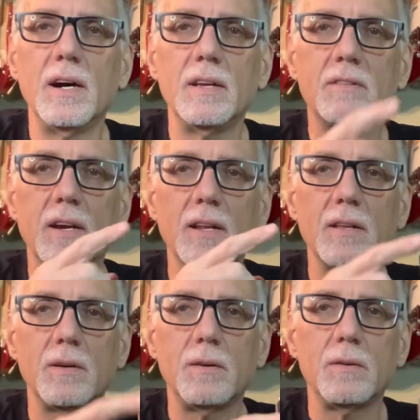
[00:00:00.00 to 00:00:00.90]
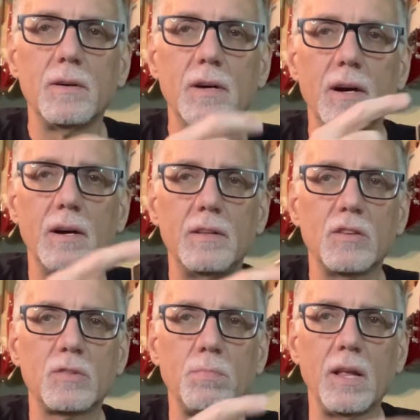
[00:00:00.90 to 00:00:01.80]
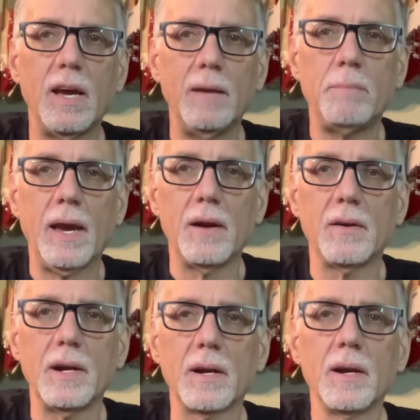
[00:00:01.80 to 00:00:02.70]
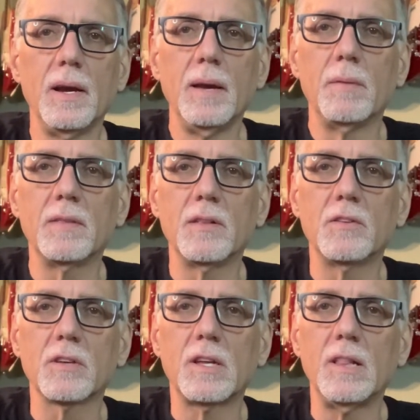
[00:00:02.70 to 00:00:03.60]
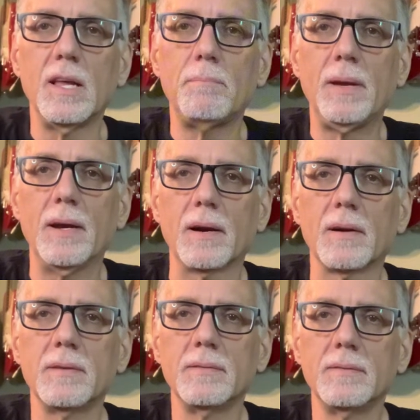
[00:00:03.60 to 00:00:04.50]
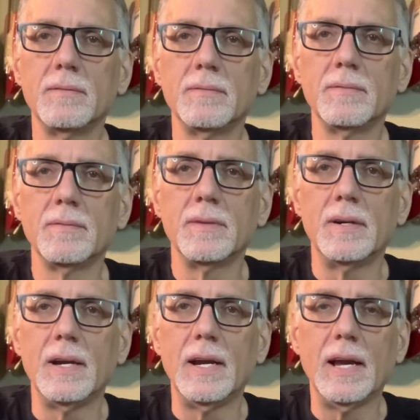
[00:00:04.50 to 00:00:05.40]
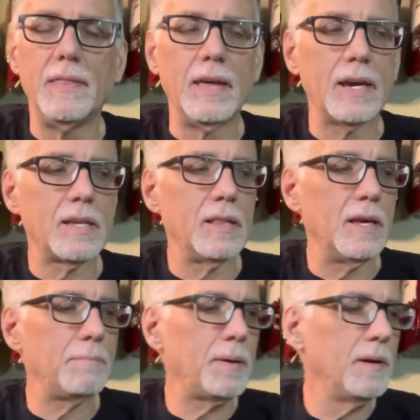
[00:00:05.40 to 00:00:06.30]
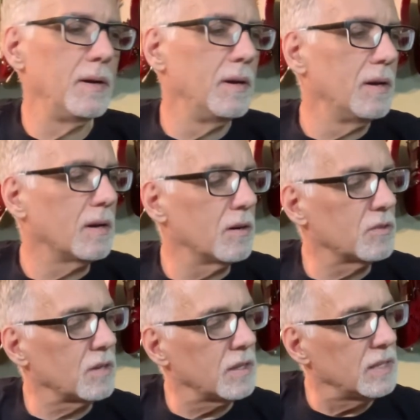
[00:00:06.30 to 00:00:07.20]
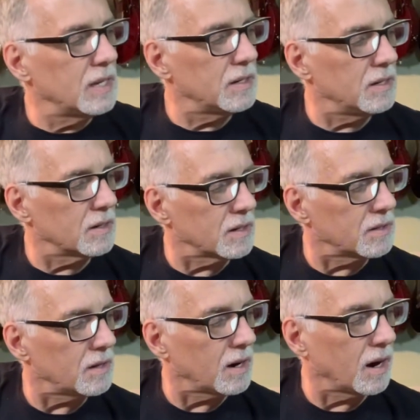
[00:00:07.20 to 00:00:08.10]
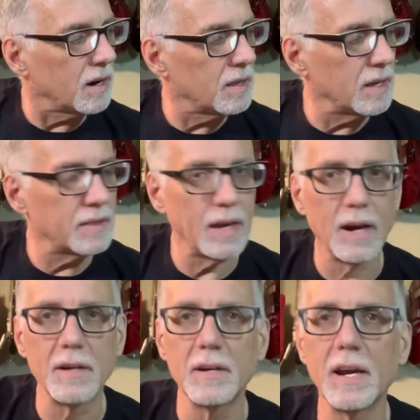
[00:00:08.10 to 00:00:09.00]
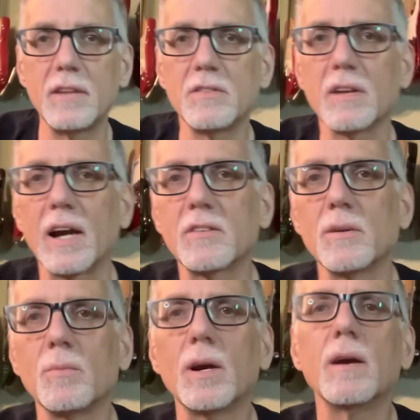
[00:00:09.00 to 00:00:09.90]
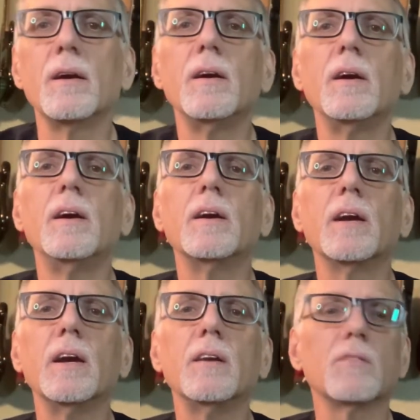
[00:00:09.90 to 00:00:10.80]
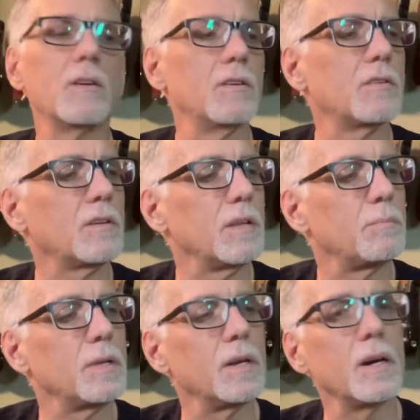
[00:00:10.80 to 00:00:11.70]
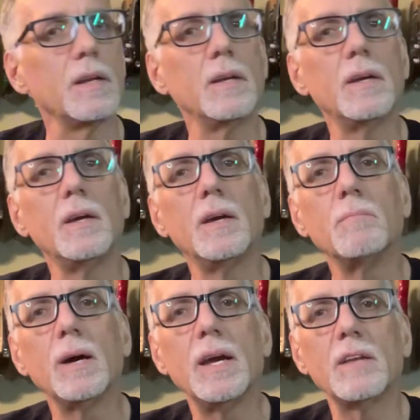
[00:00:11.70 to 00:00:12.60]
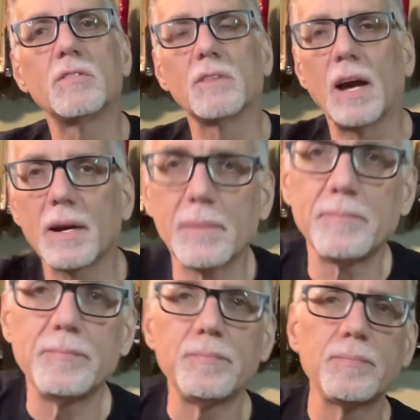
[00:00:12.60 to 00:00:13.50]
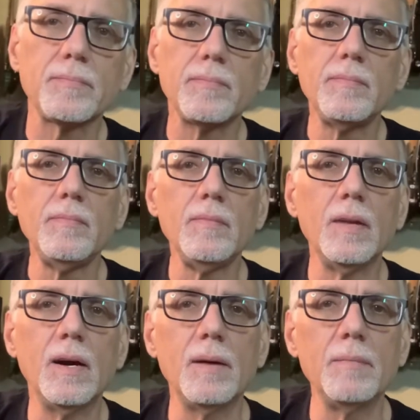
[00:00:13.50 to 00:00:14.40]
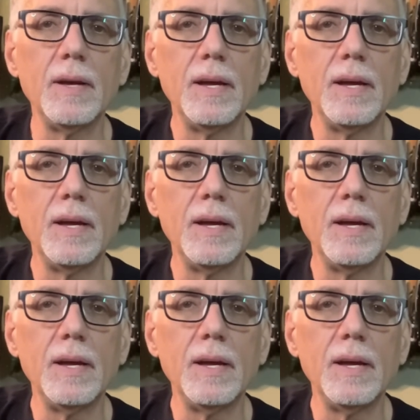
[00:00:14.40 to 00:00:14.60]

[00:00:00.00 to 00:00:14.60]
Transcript: it's got a little display panel here, but then there's a clip here, all right, and that clip goes on the end of your guitar, like that, on your headstock somewhere. Okay, so I just clipped it on my headstock. And